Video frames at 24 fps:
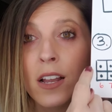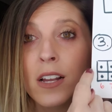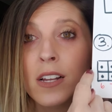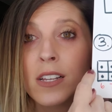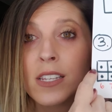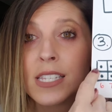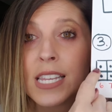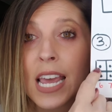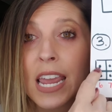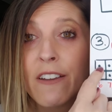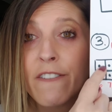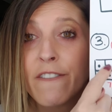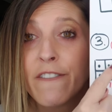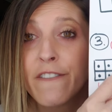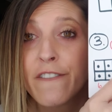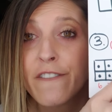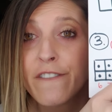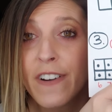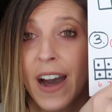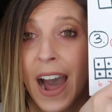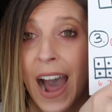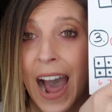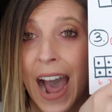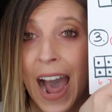Say
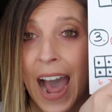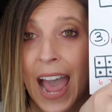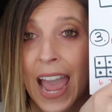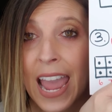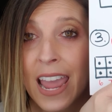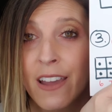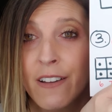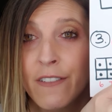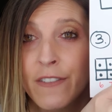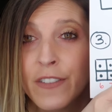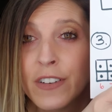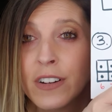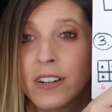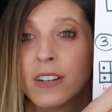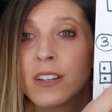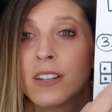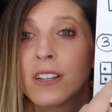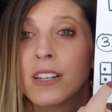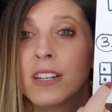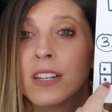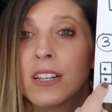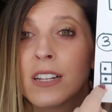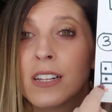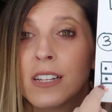5,
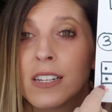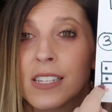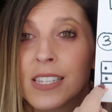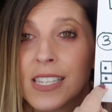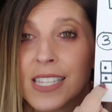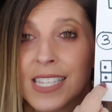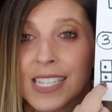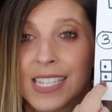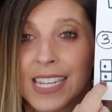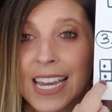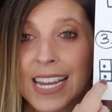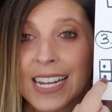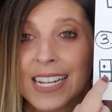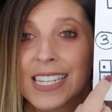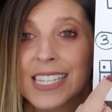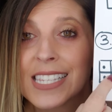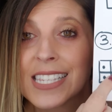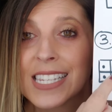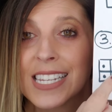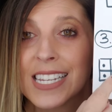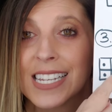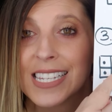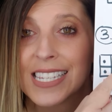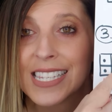
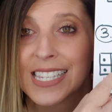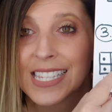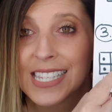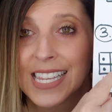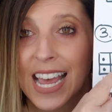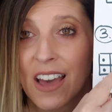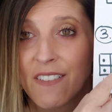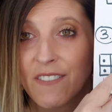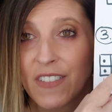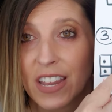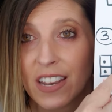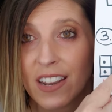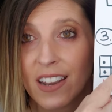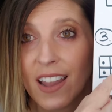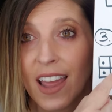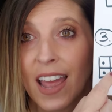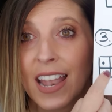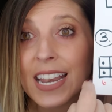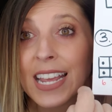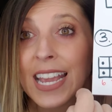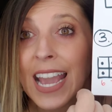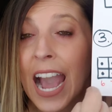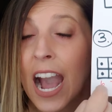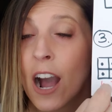6, 7,
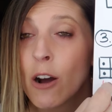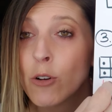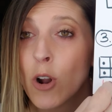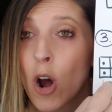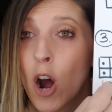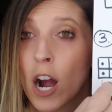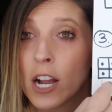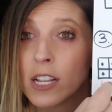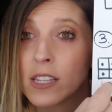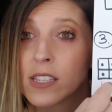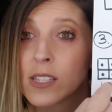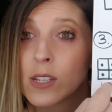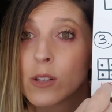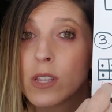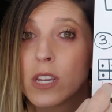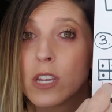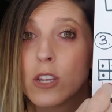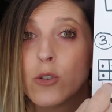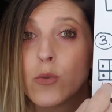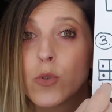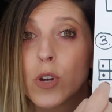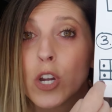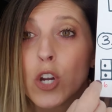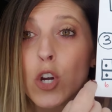and count on so that
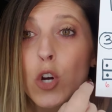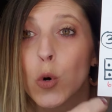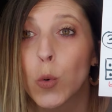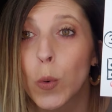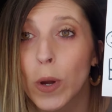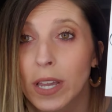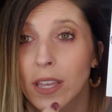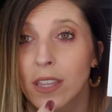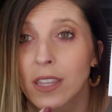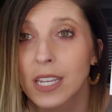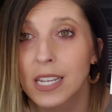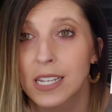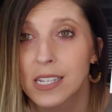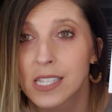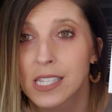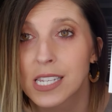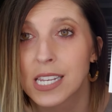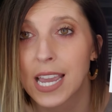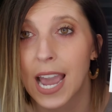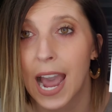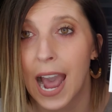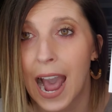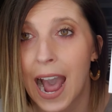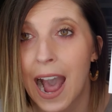you can quickly
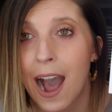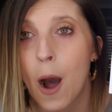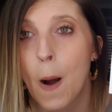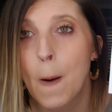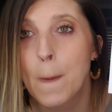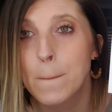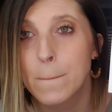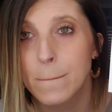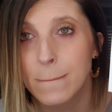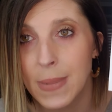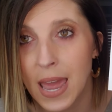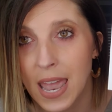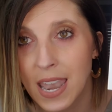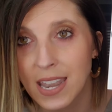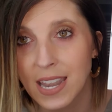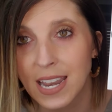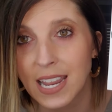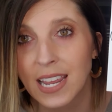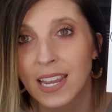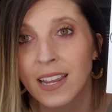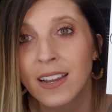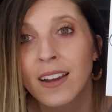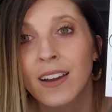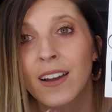see how
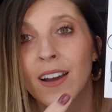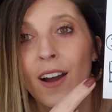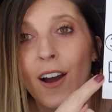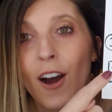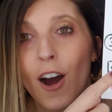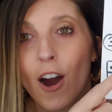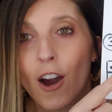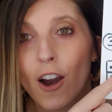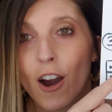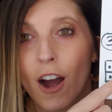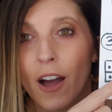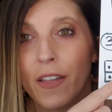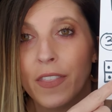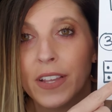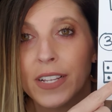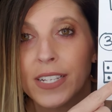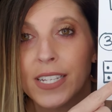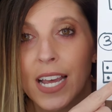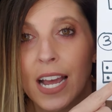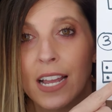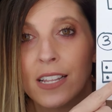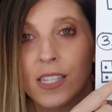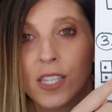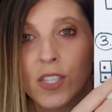many are on the
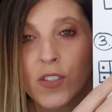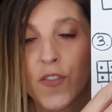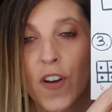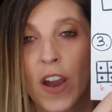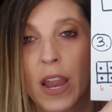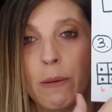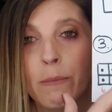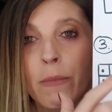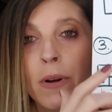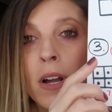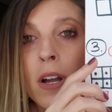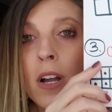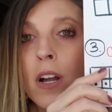tens frame.